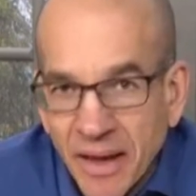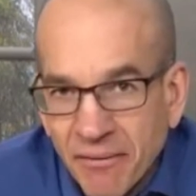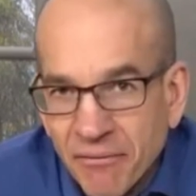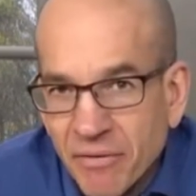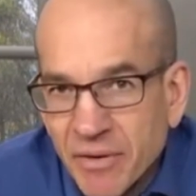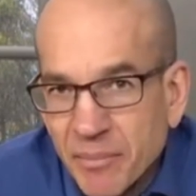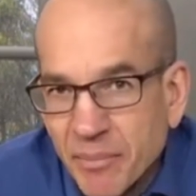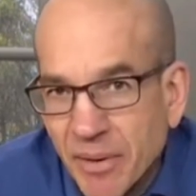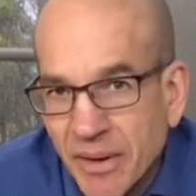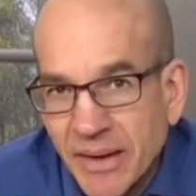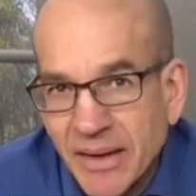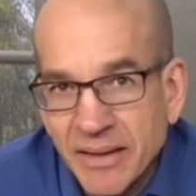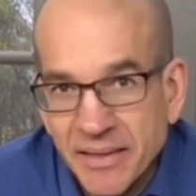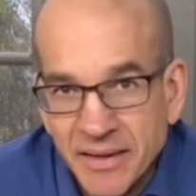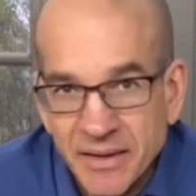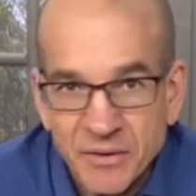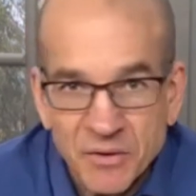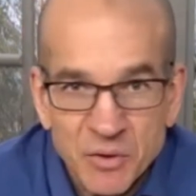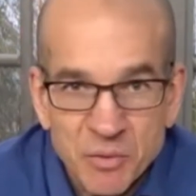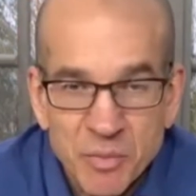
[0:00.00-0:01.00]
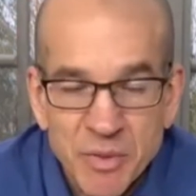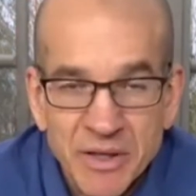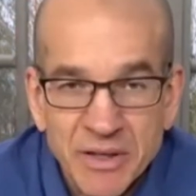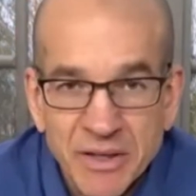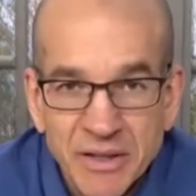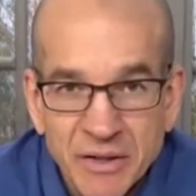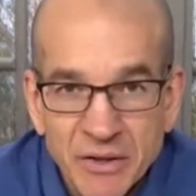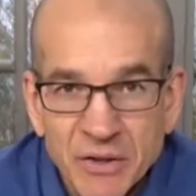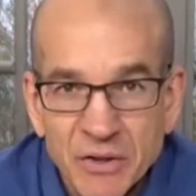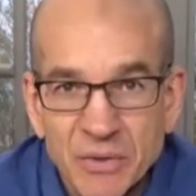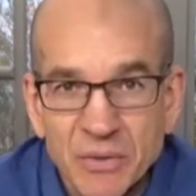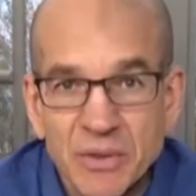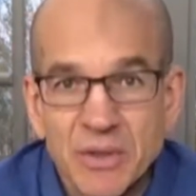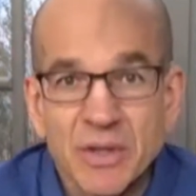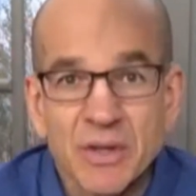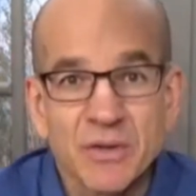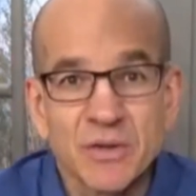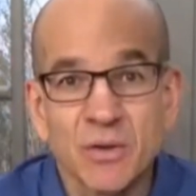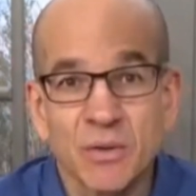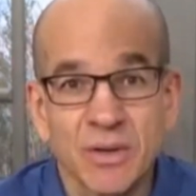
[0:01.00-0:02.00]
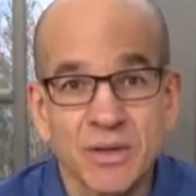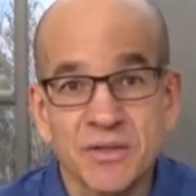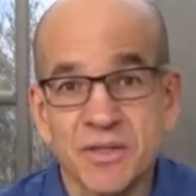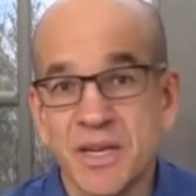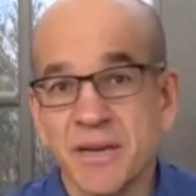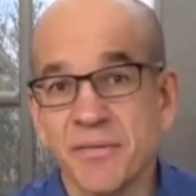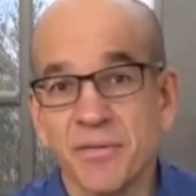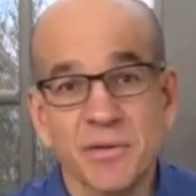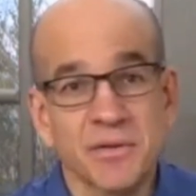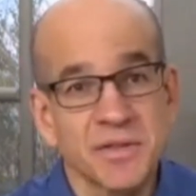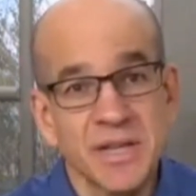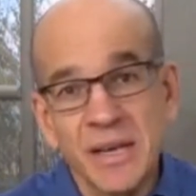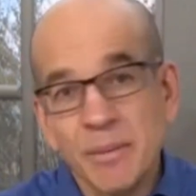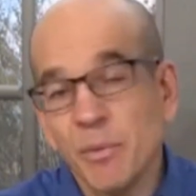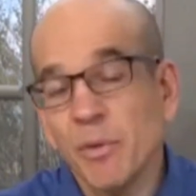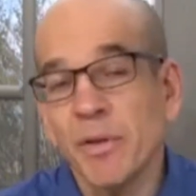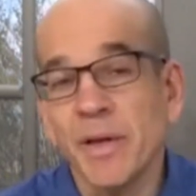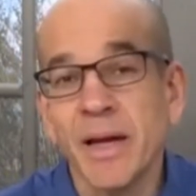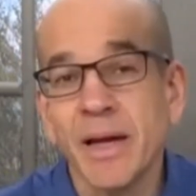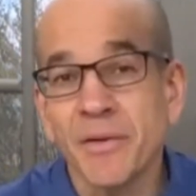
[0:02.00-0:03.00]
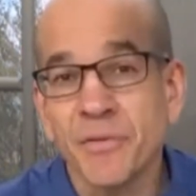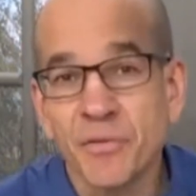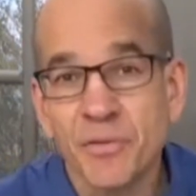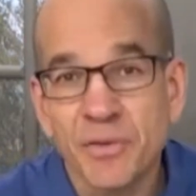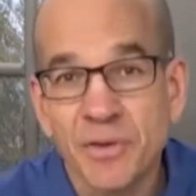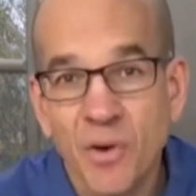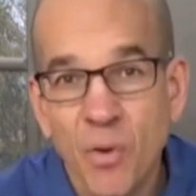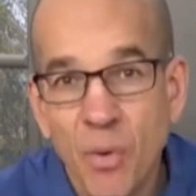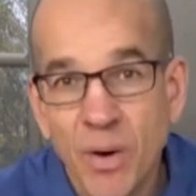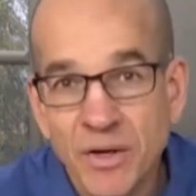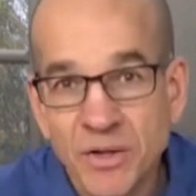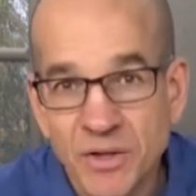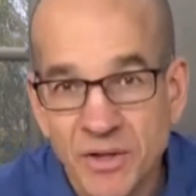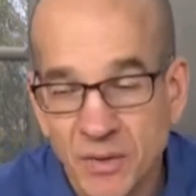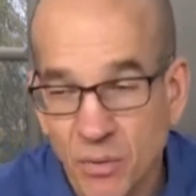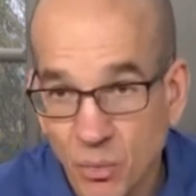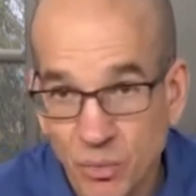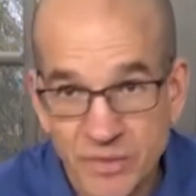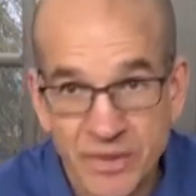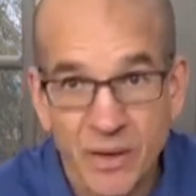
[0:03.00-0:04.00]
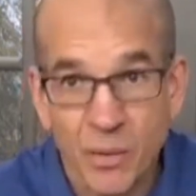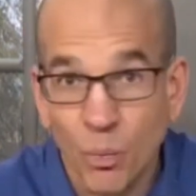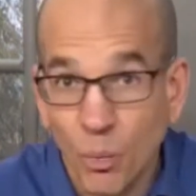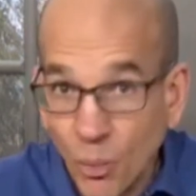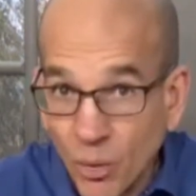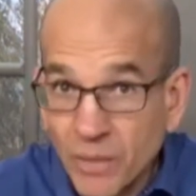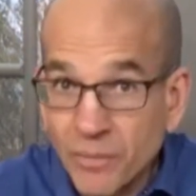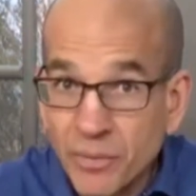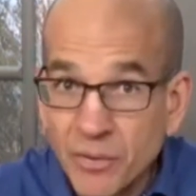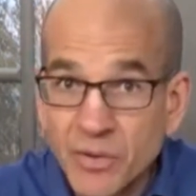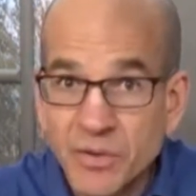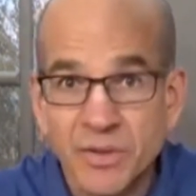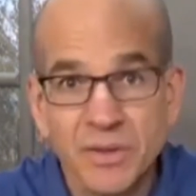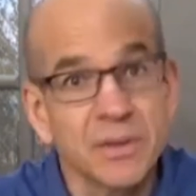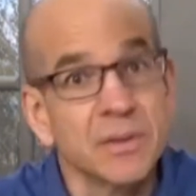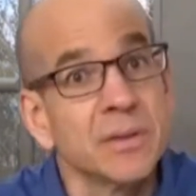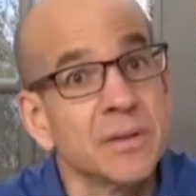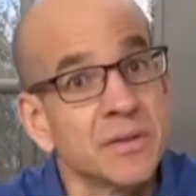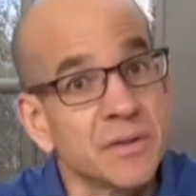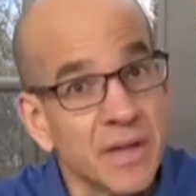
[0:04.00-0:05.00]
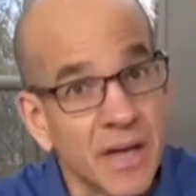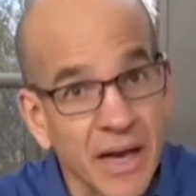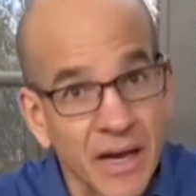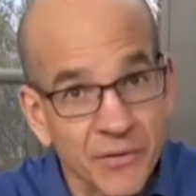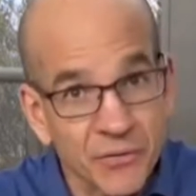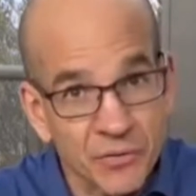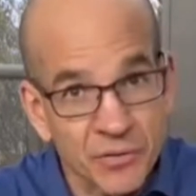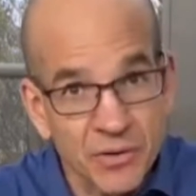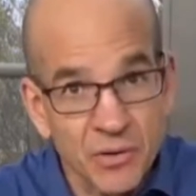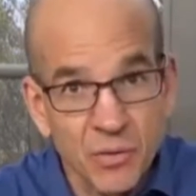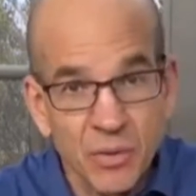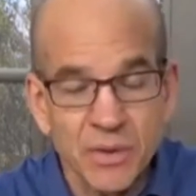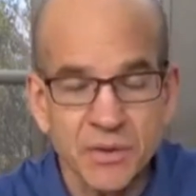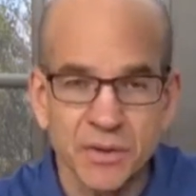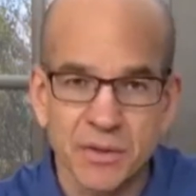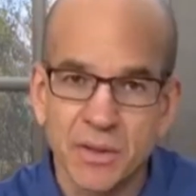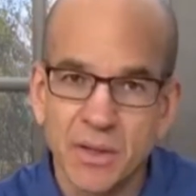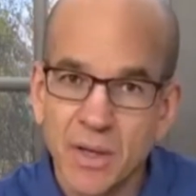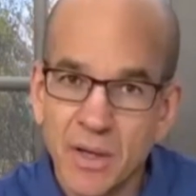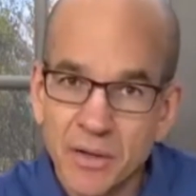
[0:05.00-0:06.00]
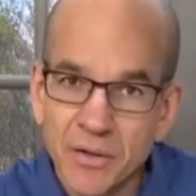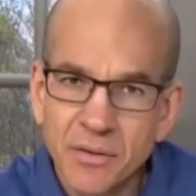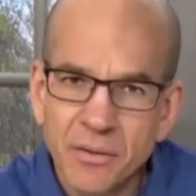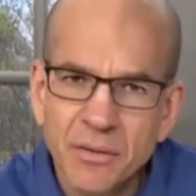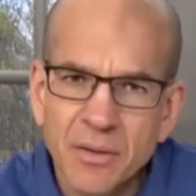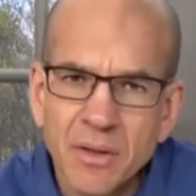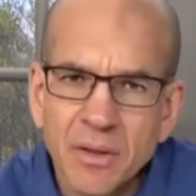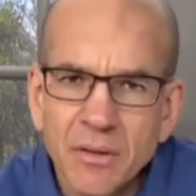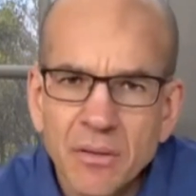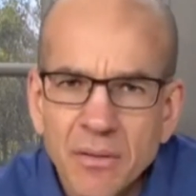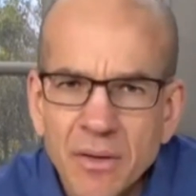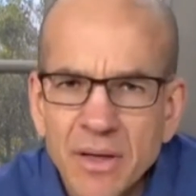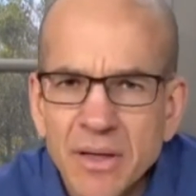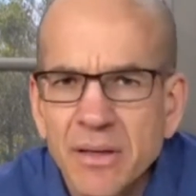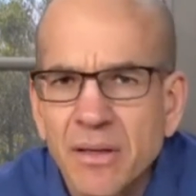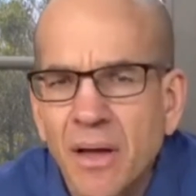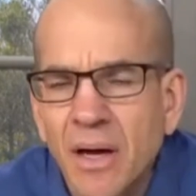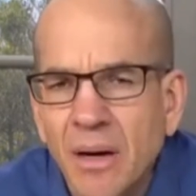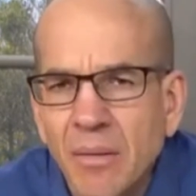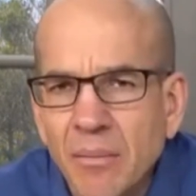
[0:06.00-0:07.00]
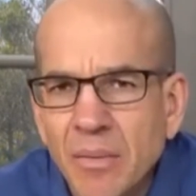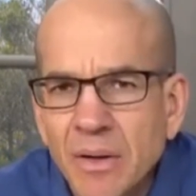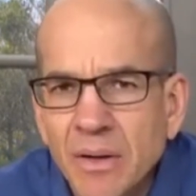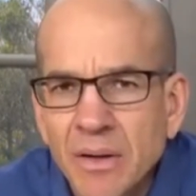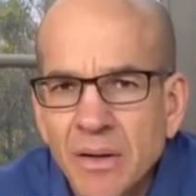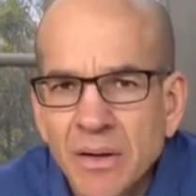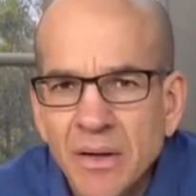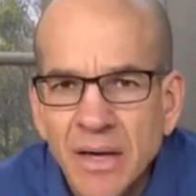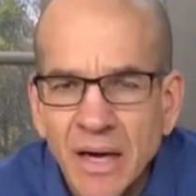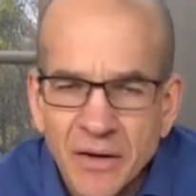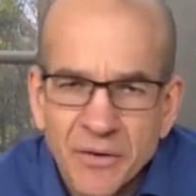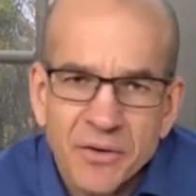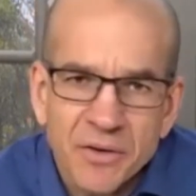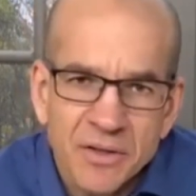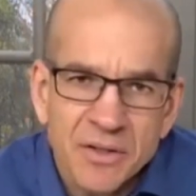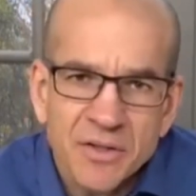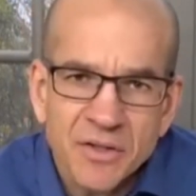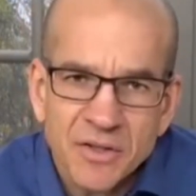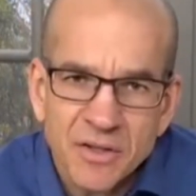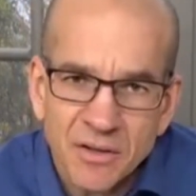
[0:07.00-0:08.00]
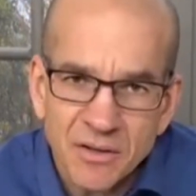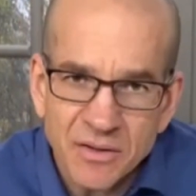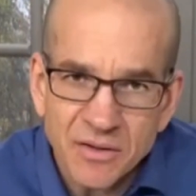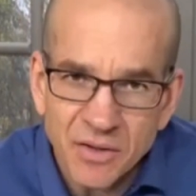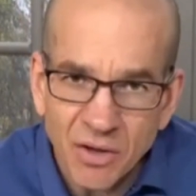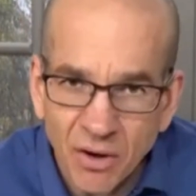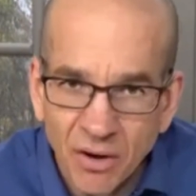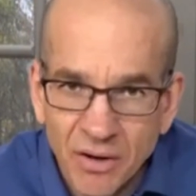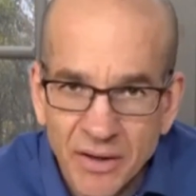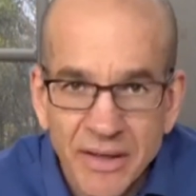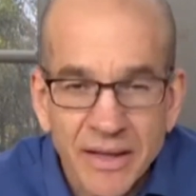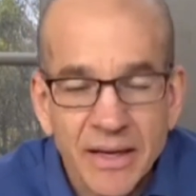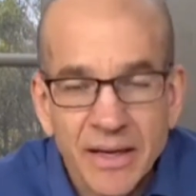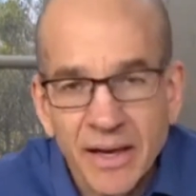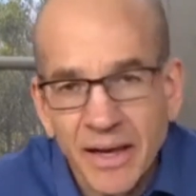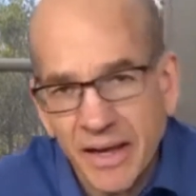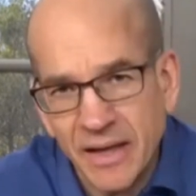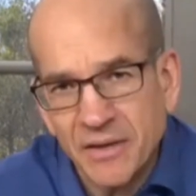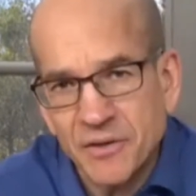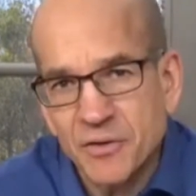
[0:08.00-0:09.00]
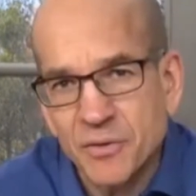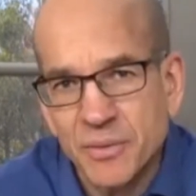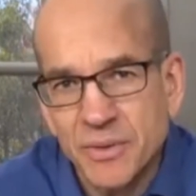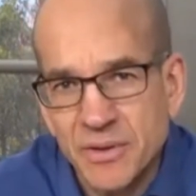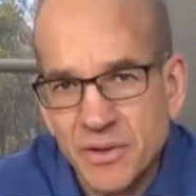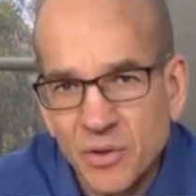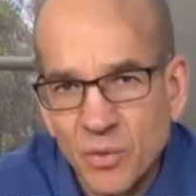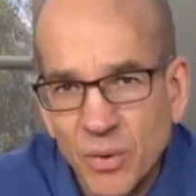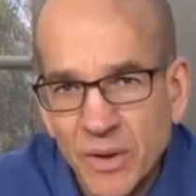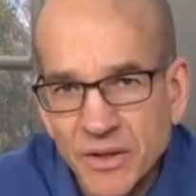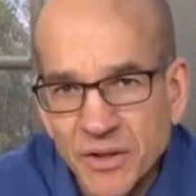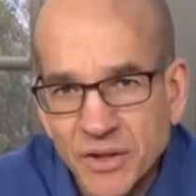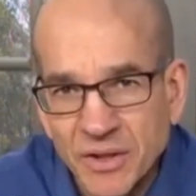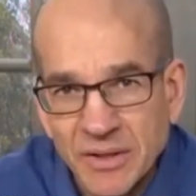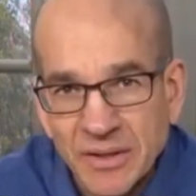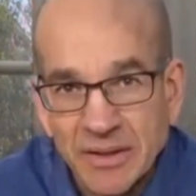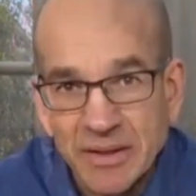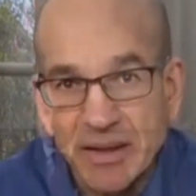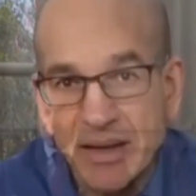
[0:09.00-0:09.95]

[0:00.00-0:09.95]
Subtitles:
everybody that you're speaking to. So let's say, for example, they ask you a question. Say one person is going to ask you a question. You're going to look at them and you're going to start talking and answering the question.